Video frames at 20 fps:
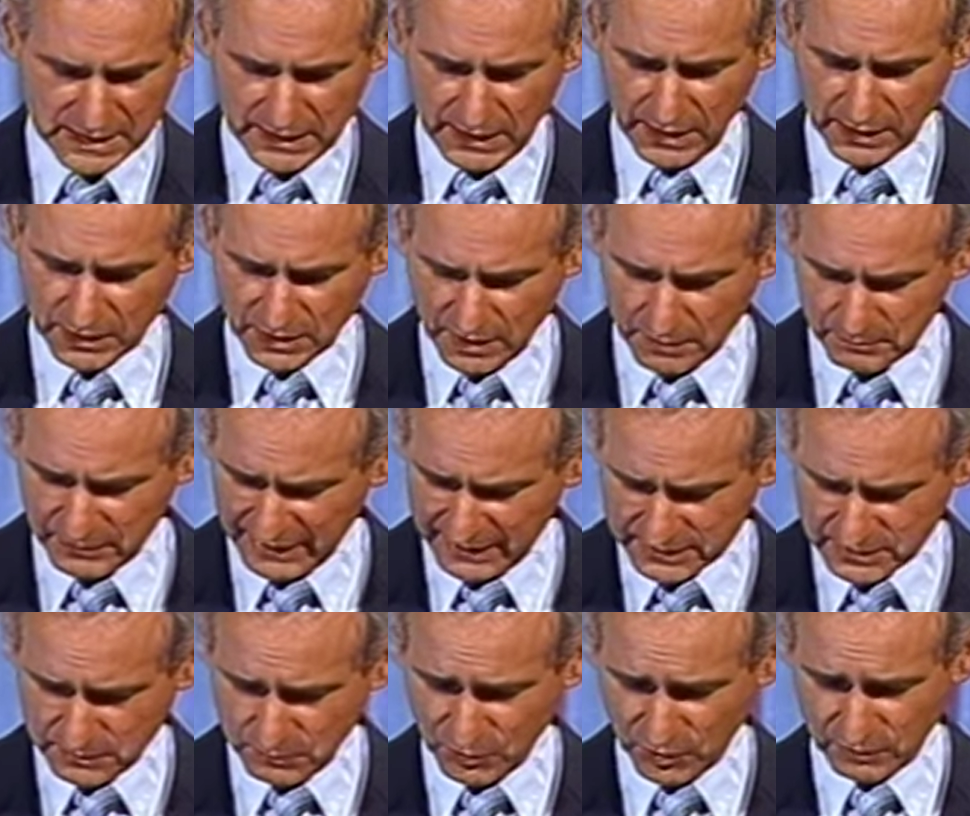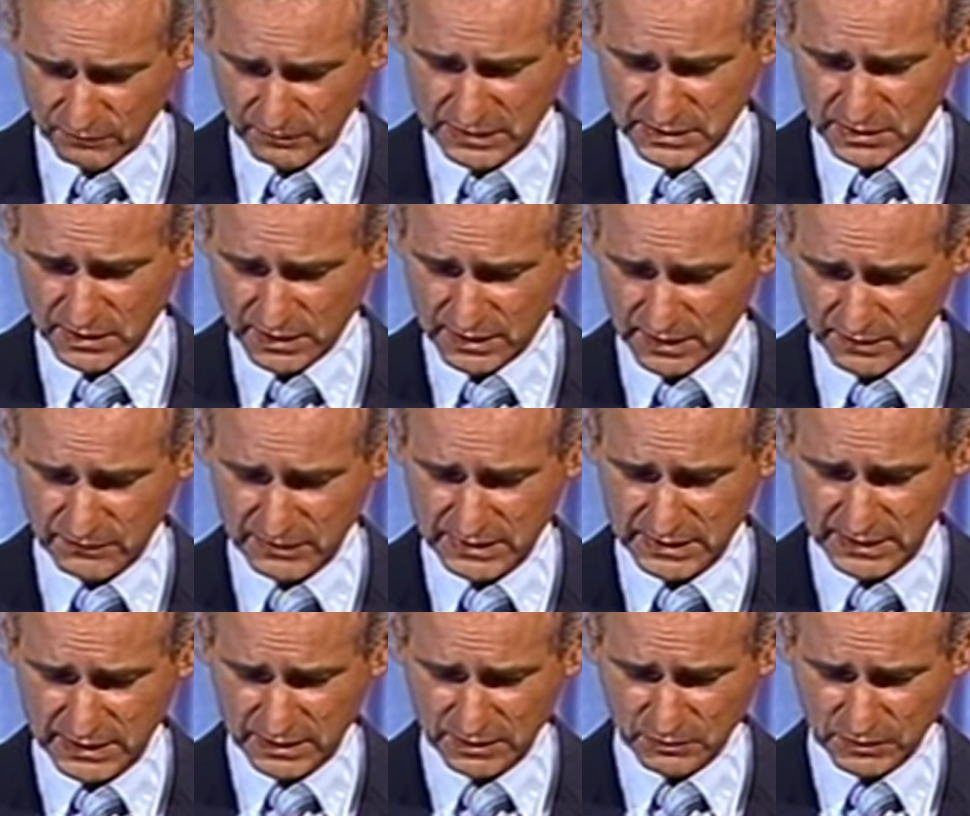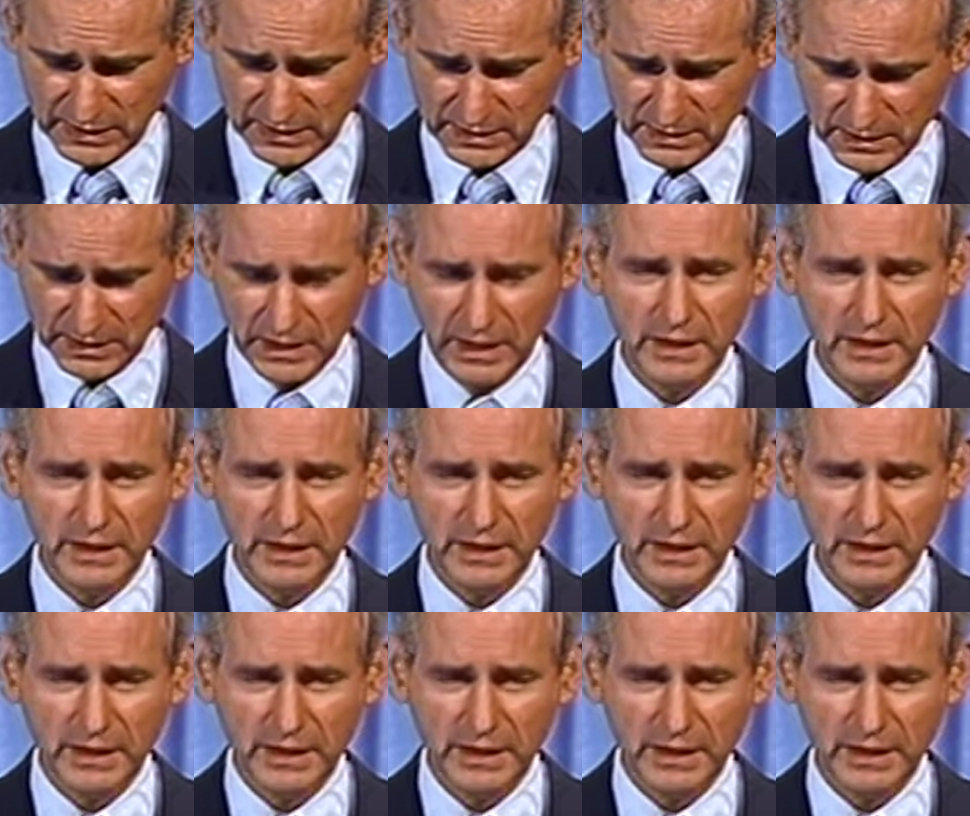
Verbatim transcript: Uh, come back tomorrow. We talk every day anyway.